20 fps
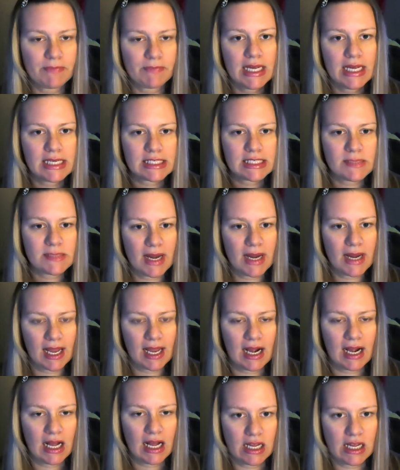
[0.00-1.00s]
depending on
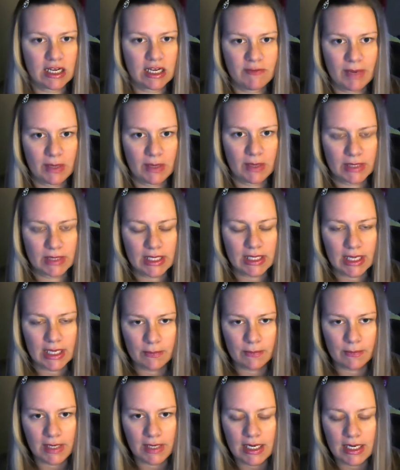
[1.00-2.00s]
how long you've been with the
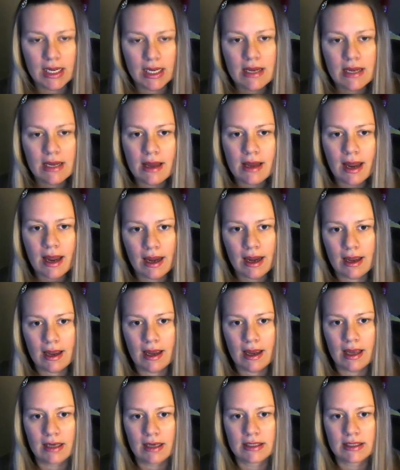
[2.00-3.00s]
company.
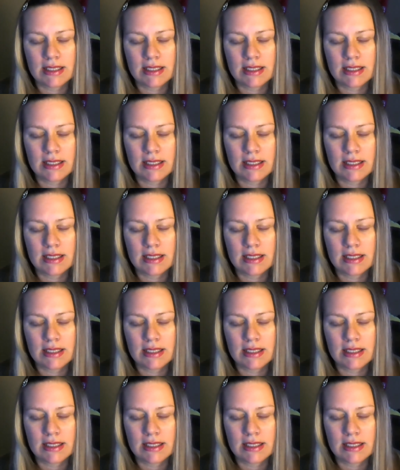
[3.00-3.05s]
And